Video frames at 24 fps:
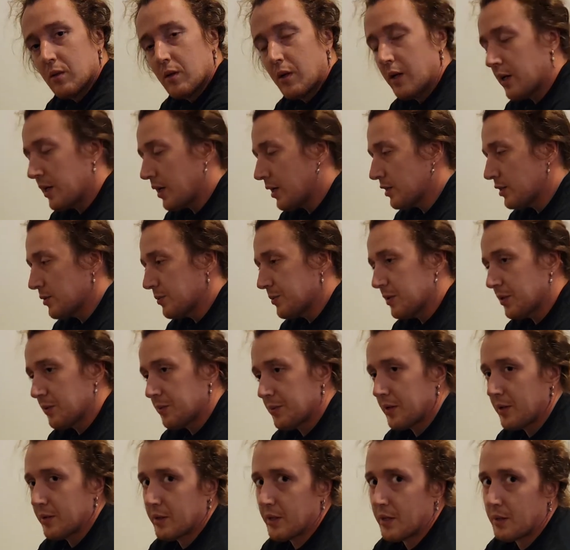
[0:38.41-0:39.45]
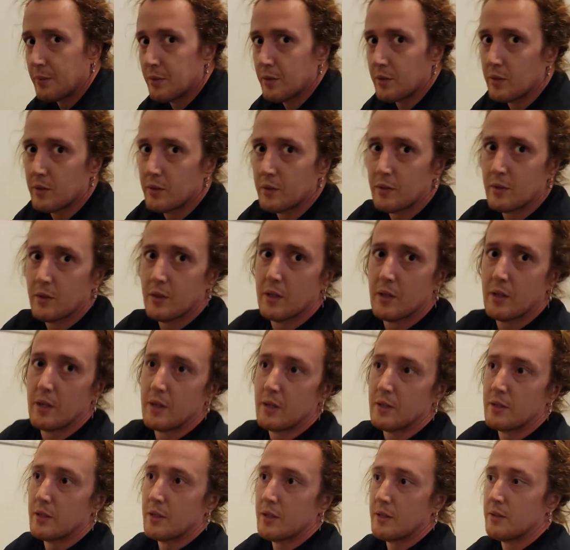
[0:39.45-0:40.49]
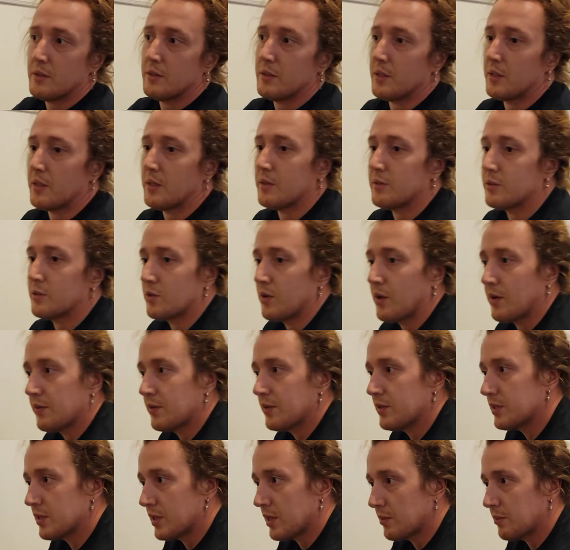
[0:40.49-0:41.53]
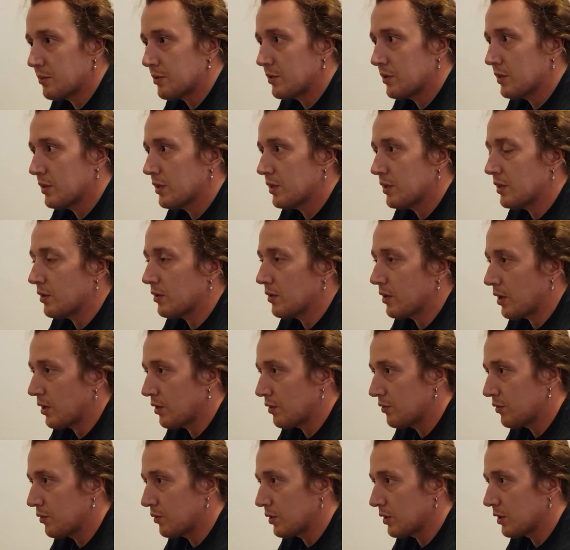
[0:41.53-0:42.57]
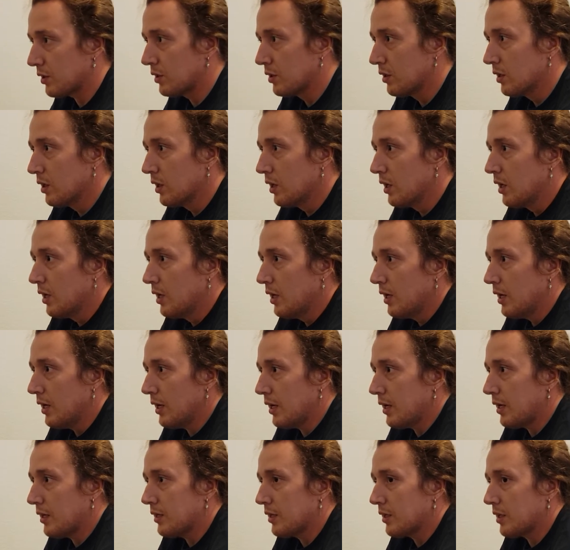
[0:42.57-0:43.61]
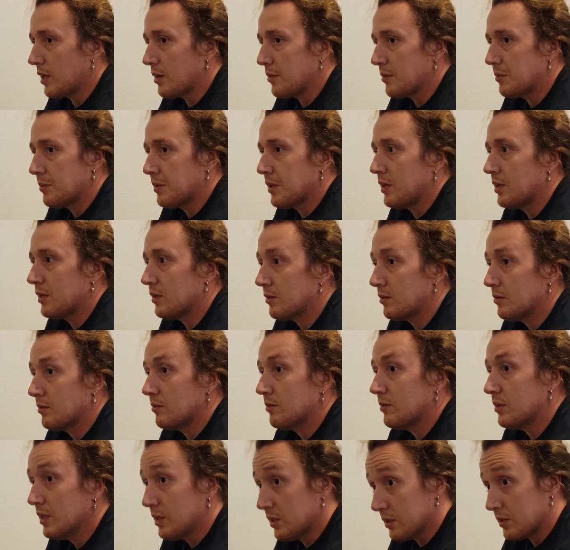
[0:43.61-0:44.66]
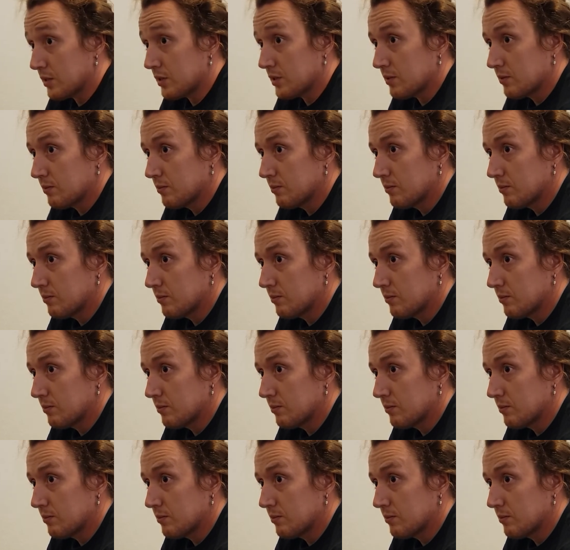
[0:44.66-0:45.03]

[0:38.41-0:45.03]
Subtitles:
Hey guys, it's me, your pal Gamer. And the other day, I was driving in San Bernardino, California, and I came upon this.